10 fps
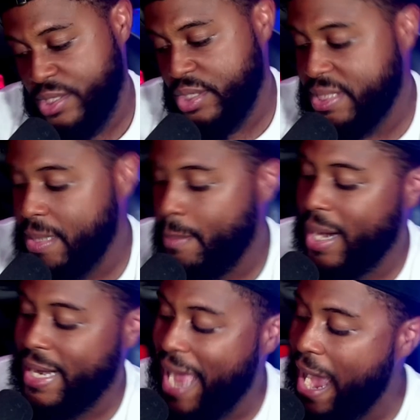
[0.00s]
there
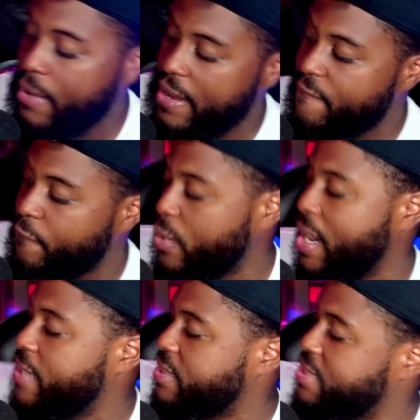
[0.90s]
somebody out in free
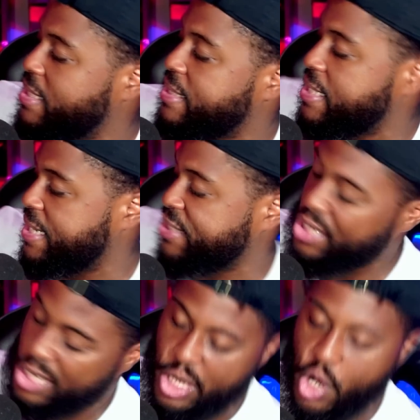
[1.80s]
agency that the Knicks are
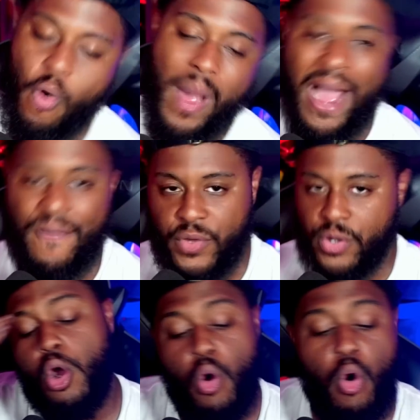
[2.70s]
going to go
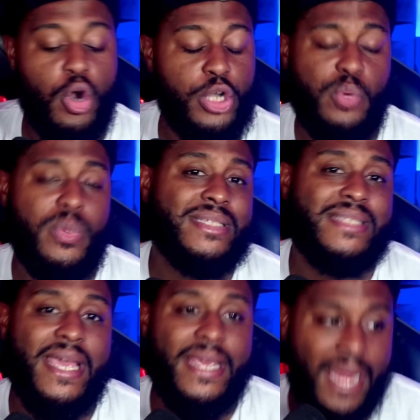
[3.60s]
after, or do we
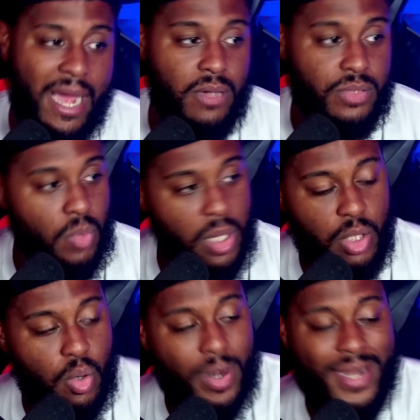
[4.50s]
stay in-house? Well,
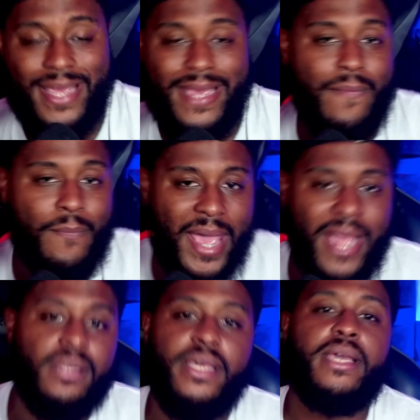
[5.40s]
according to Ian
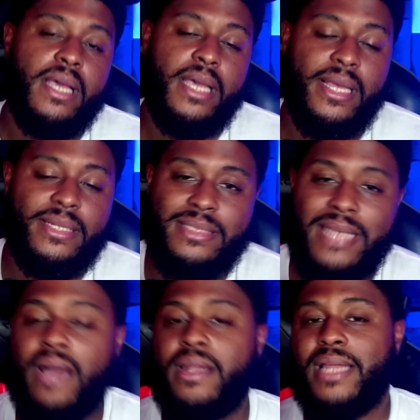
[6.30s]
Begley, it's
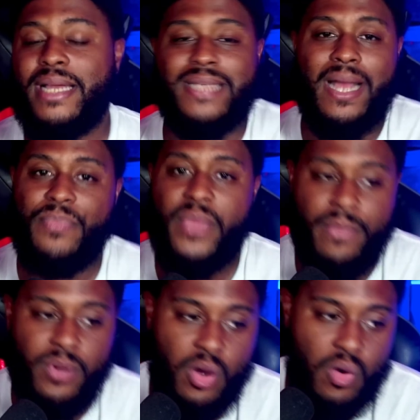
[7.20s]
sounding like Tom
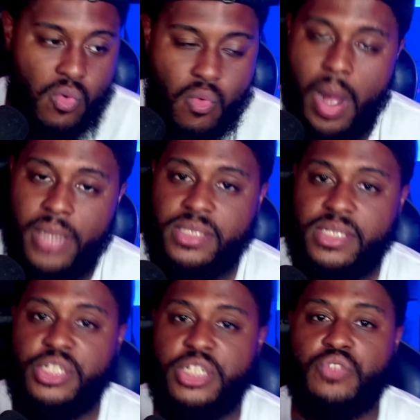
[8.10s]
Thibodeau wants to
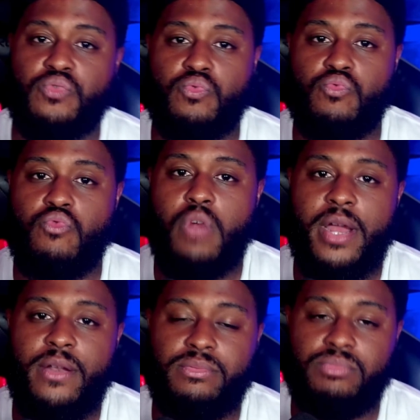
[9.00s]
just
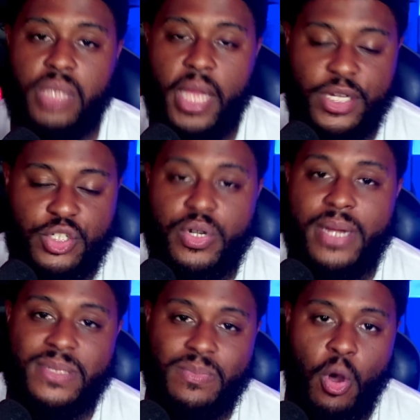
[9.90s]
run extreme
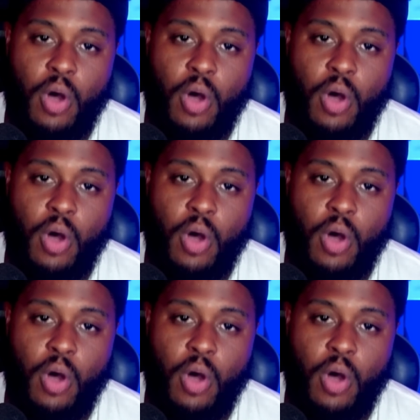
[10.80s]
small